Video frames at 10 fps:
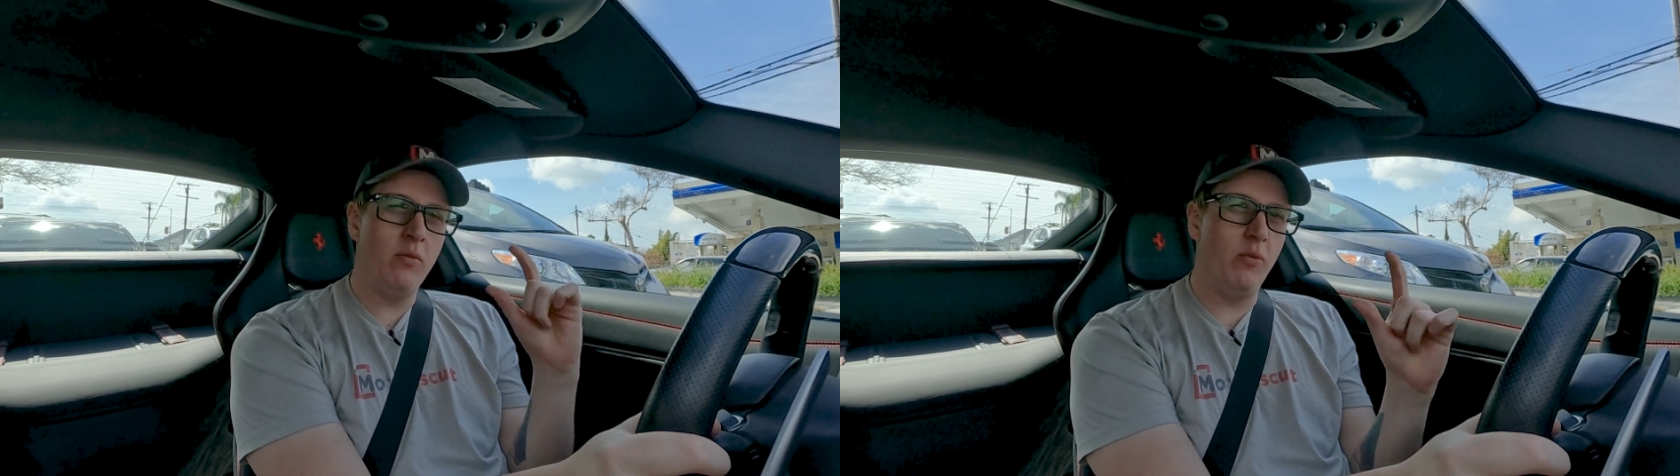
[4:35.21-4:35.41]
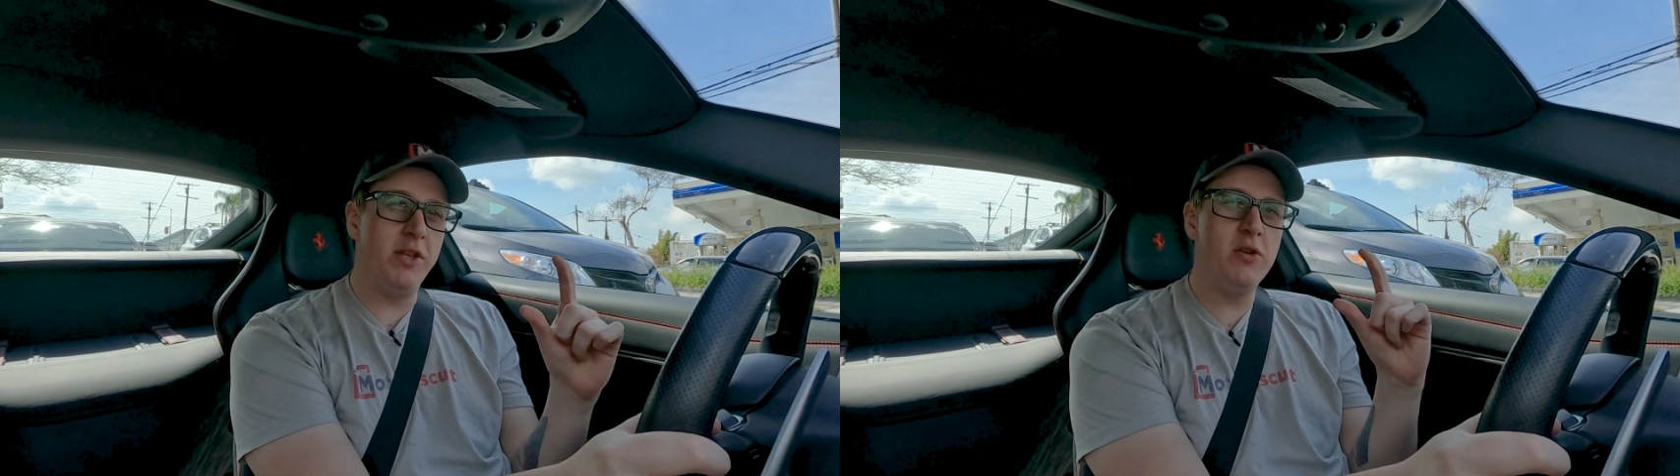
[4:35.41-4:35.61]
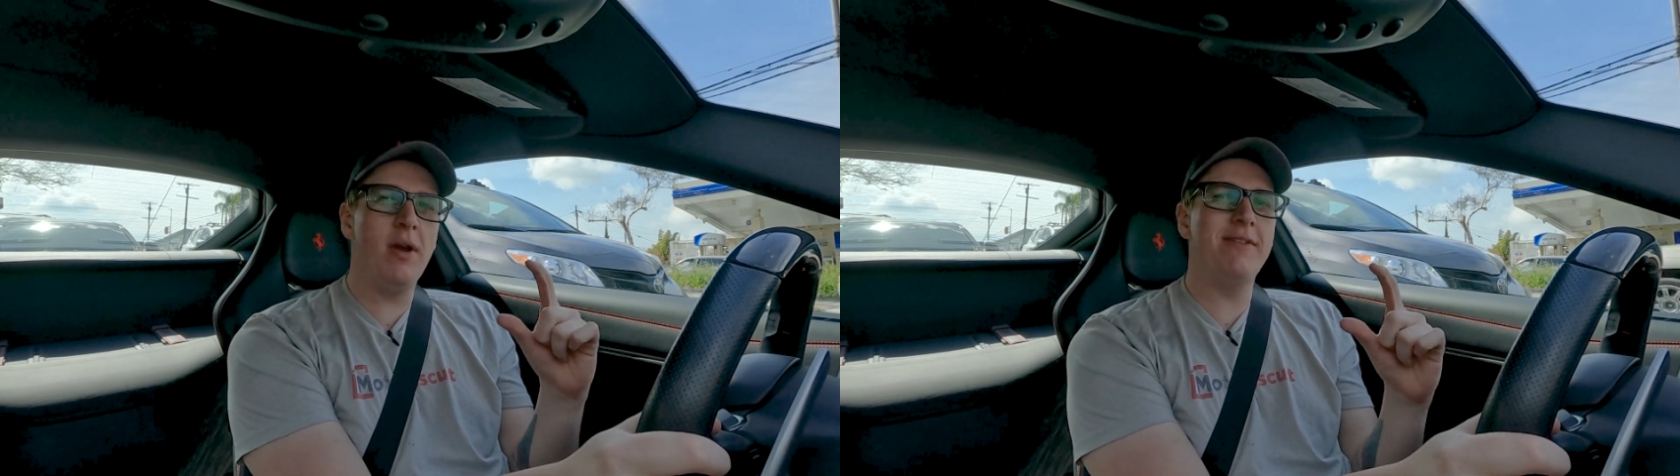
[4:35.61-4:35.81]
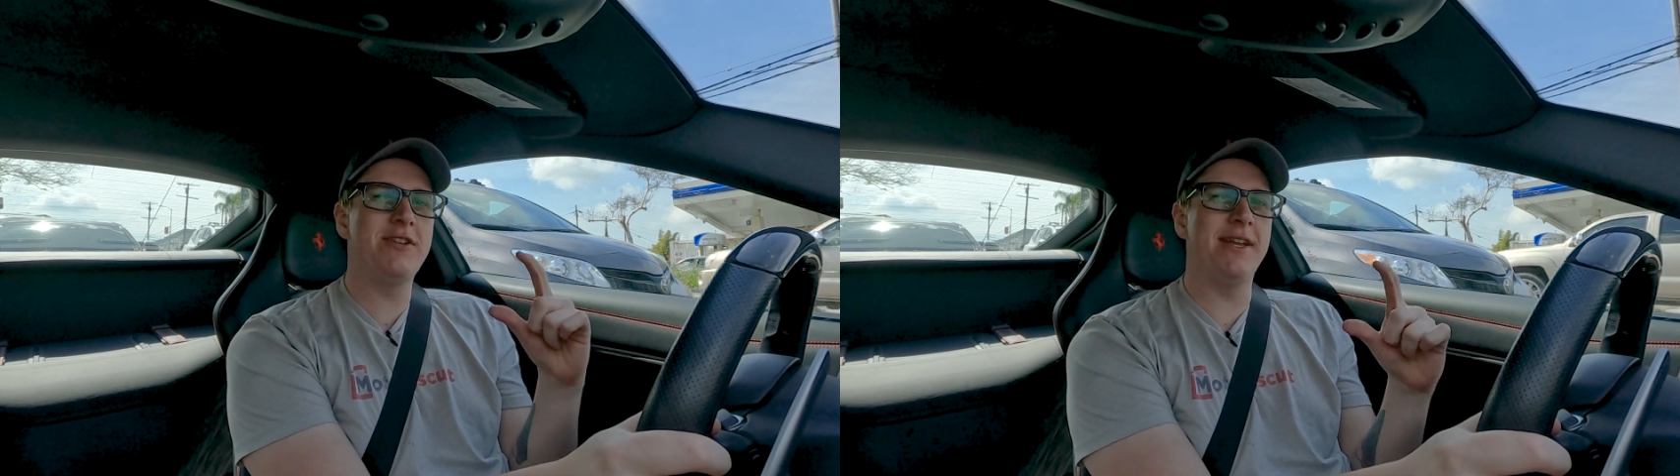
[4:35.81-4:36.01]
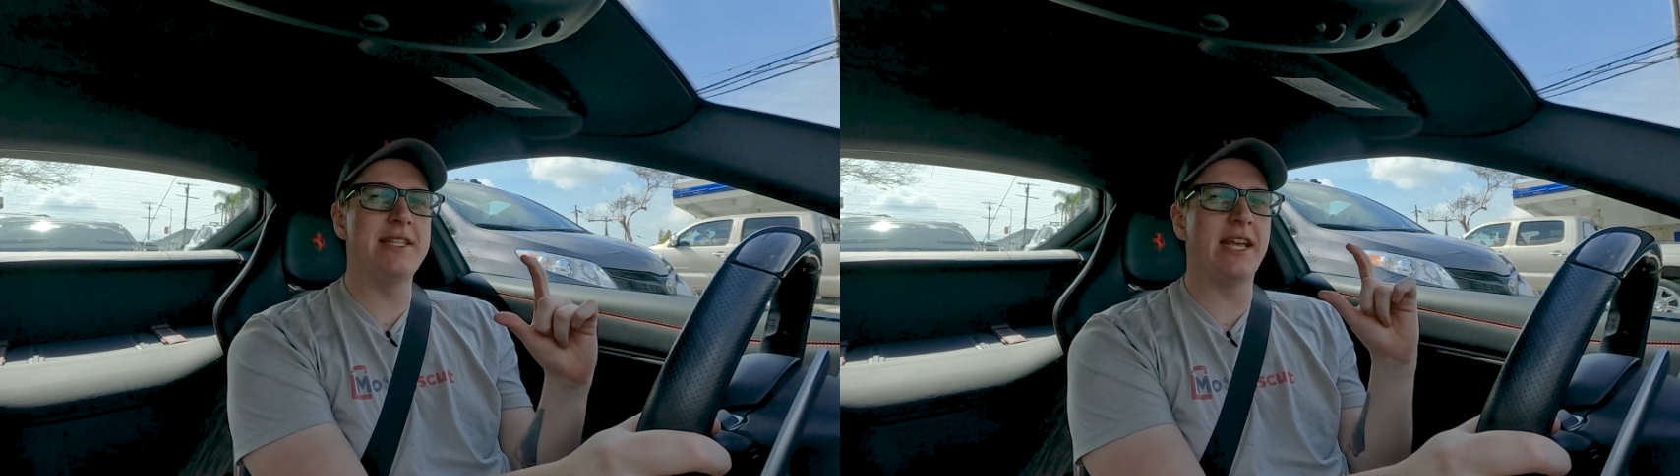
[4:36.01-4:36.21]
we do have a
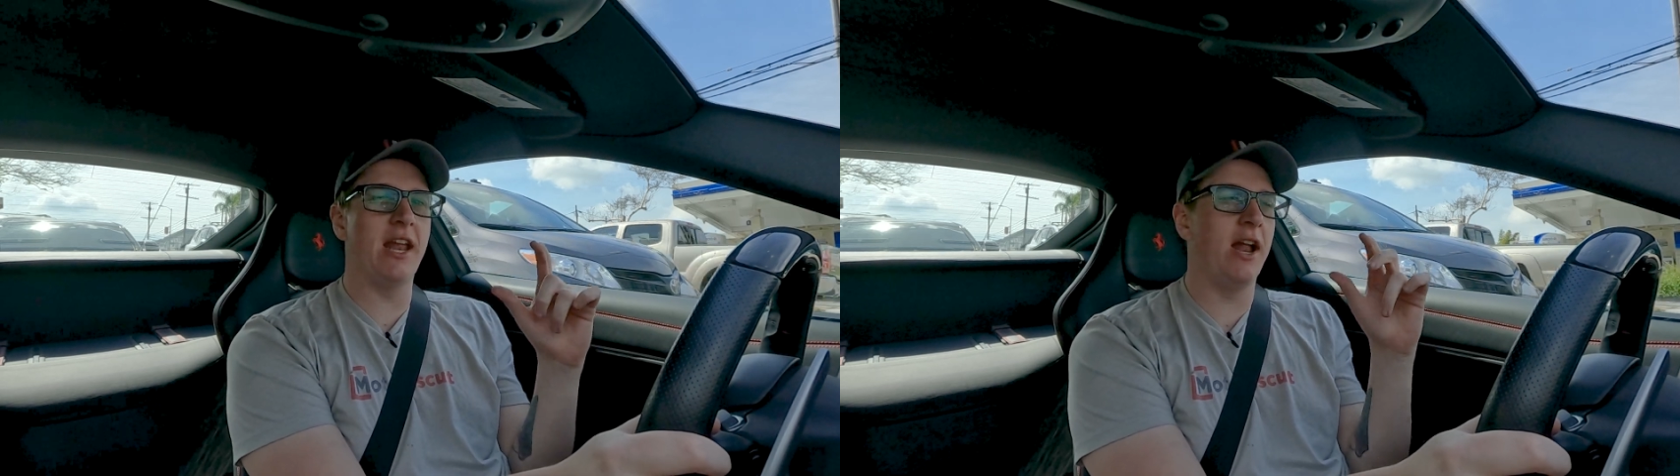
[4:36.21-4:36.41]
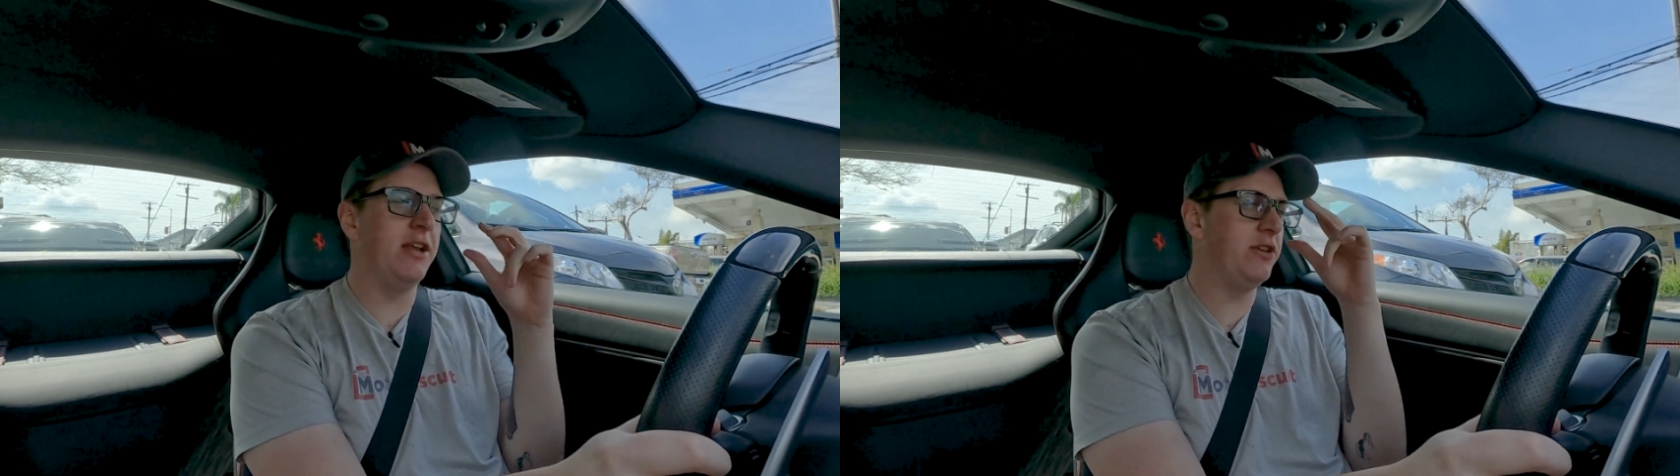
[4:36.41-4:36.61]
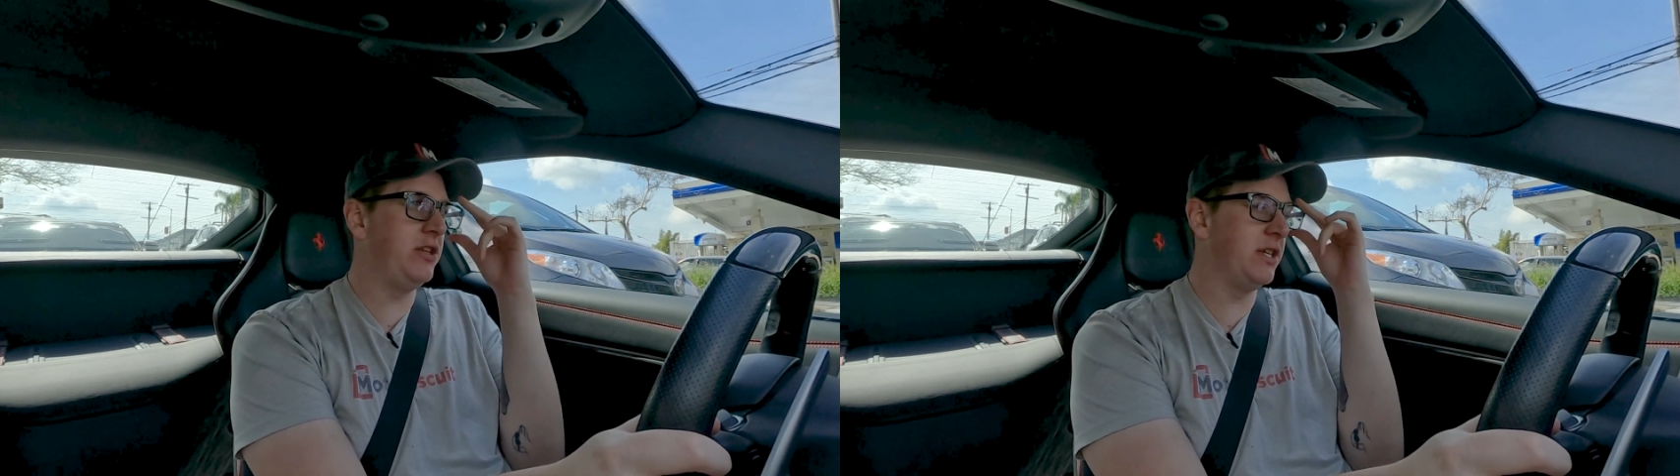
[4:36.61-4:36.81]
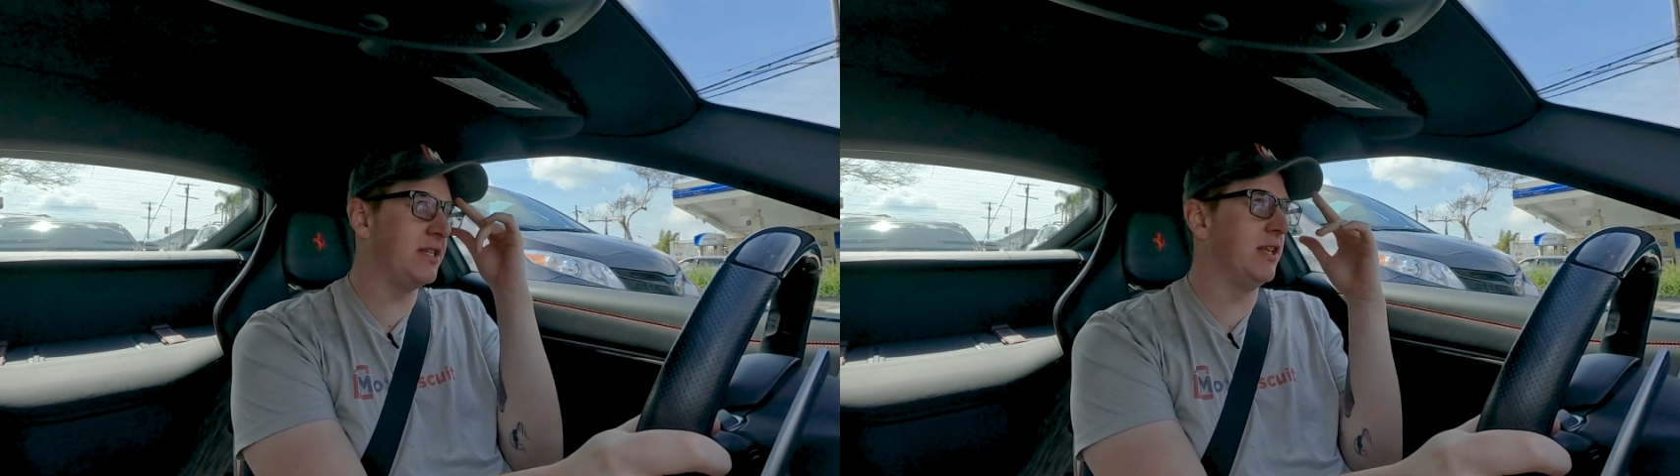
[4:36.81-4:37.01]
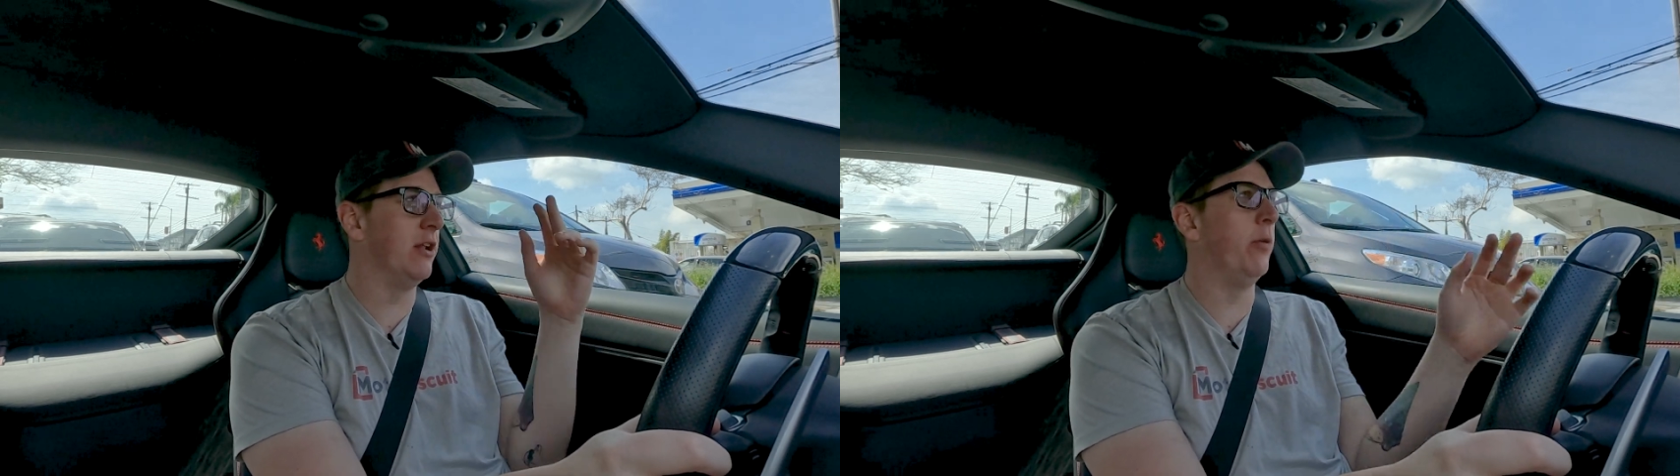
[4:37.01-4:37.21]
chance to get on it just
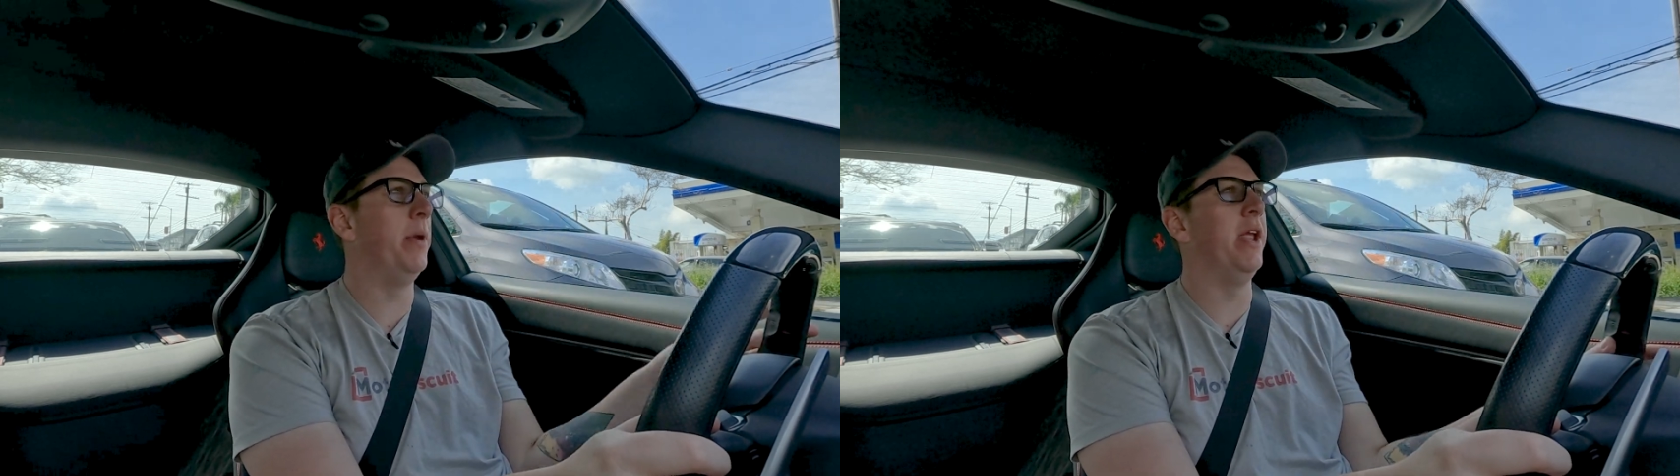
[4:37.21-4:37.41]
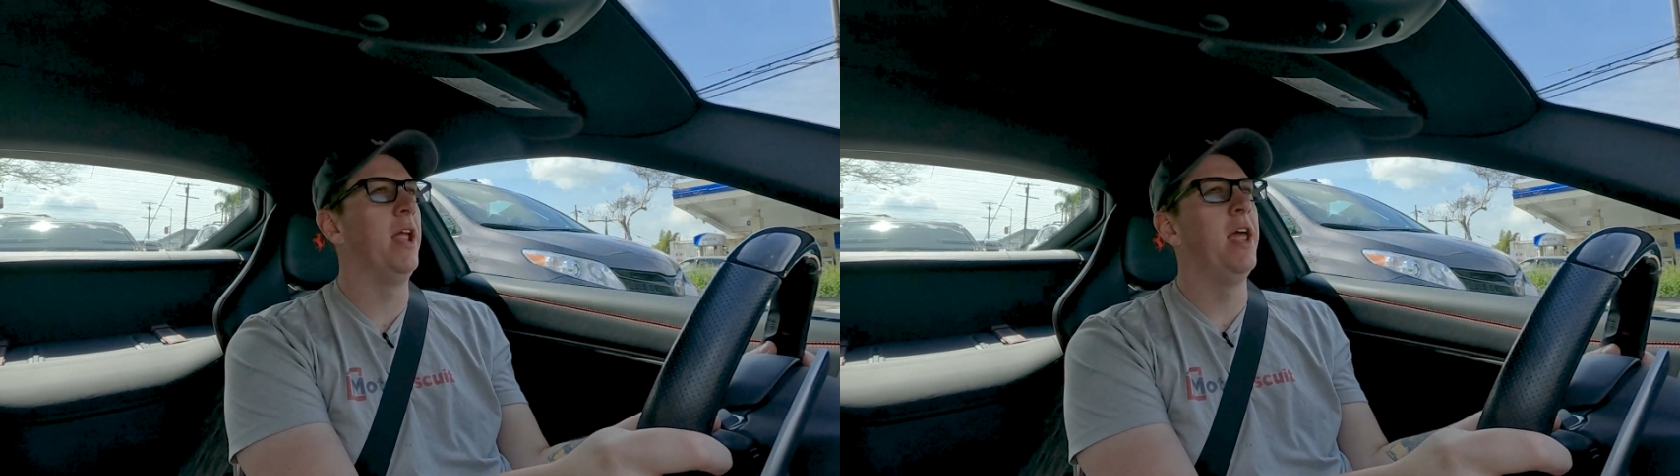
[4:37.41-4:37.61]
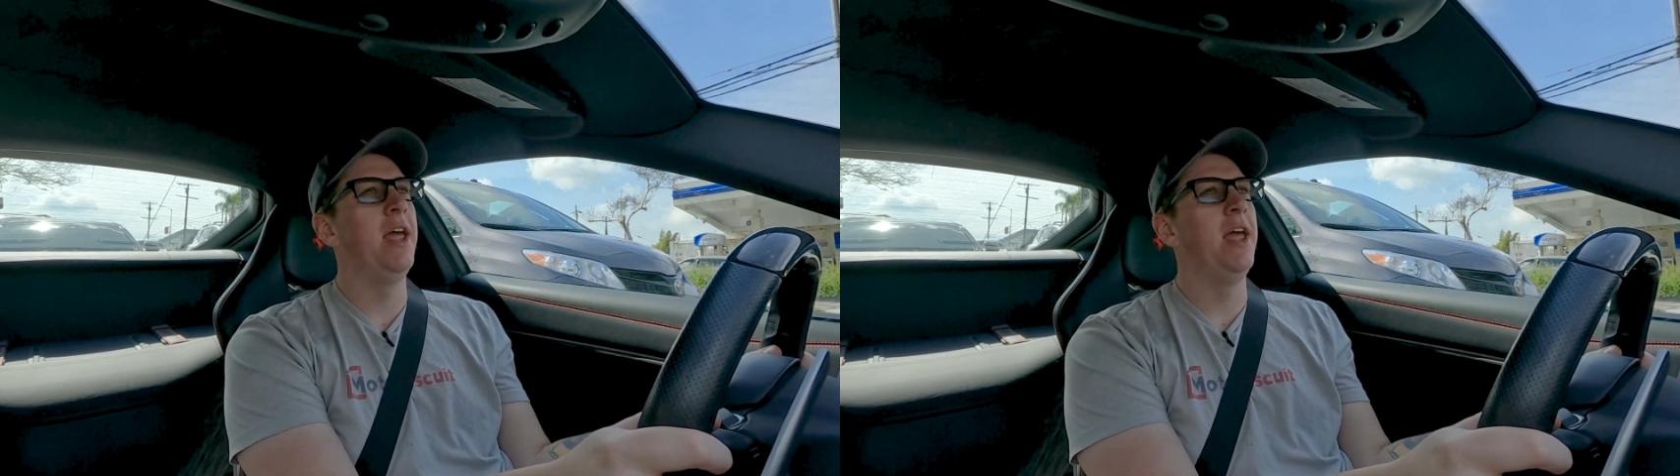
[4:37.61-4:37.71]
a little bit.